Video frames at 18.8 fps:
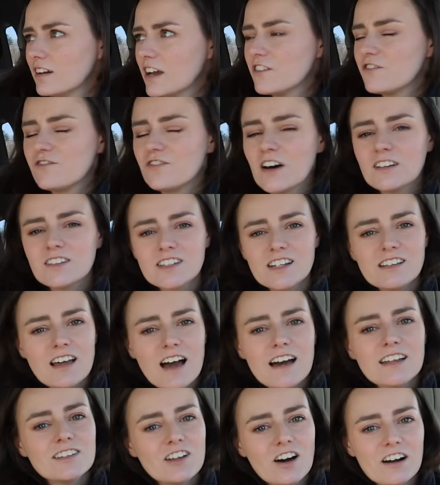it felt a
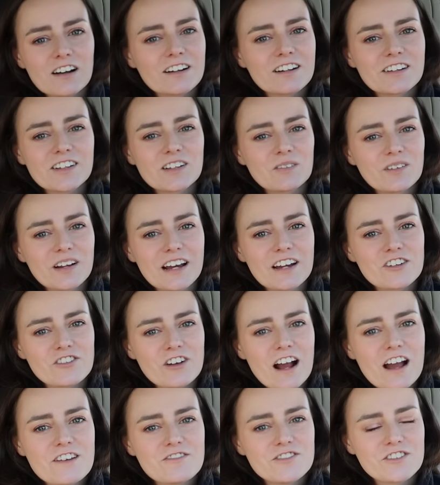lot longer than when I
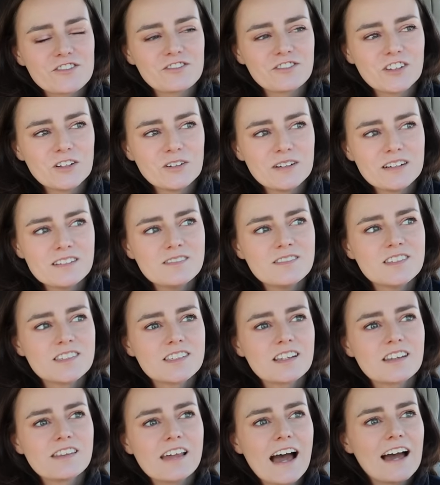drive to
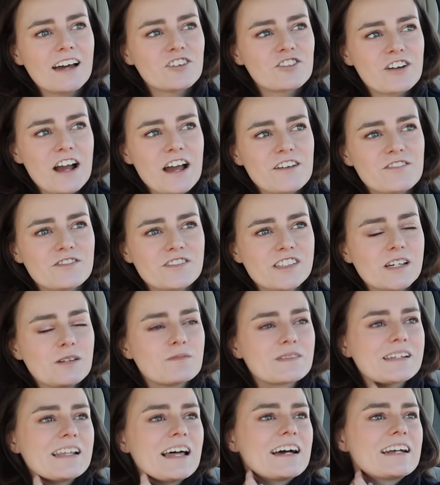Fluids. That drive
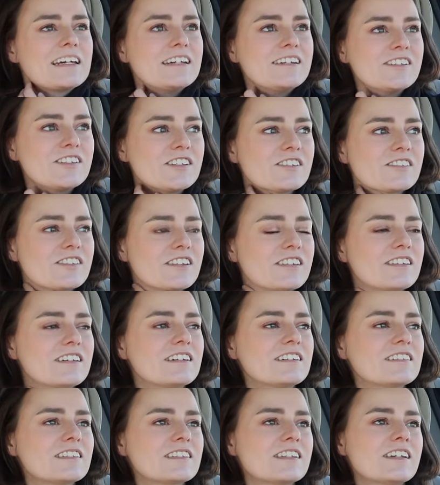seems a lot easier than
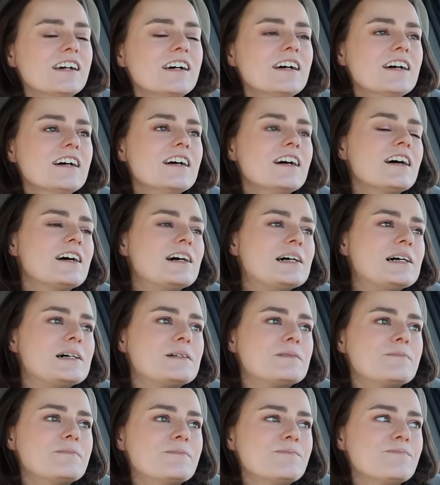this.
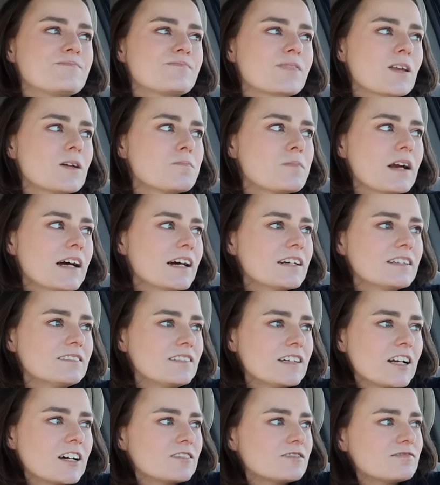Um, but I,
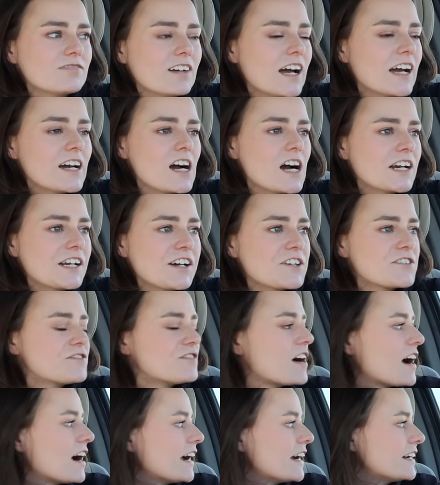you know, I got here
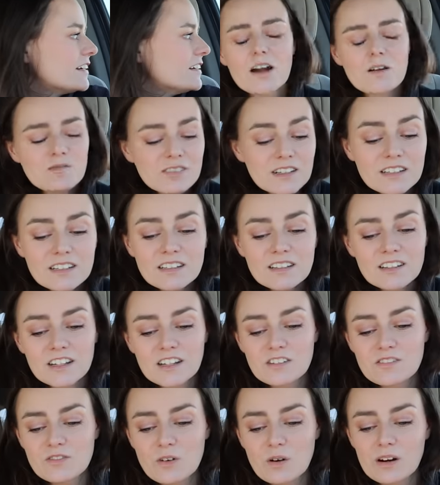fine. I'm really
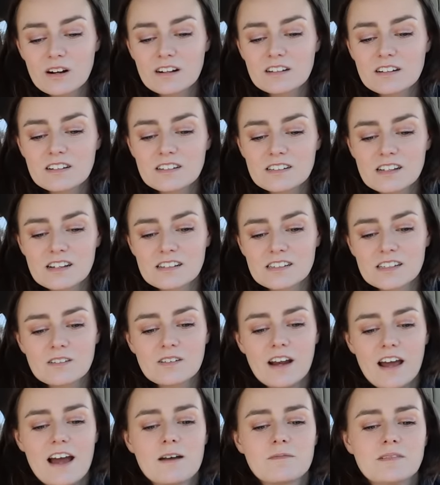looking forward to see
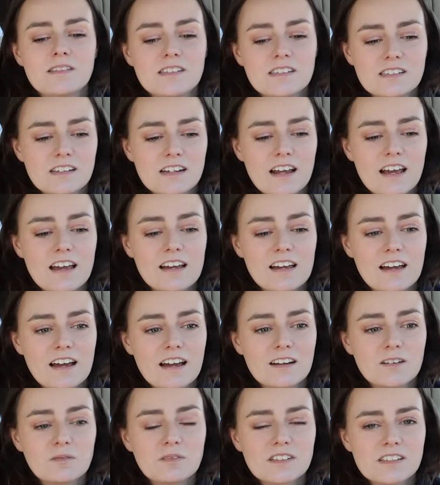what happens today. It
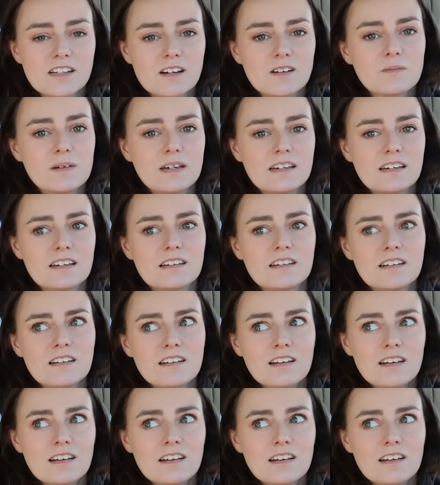kind of will tell me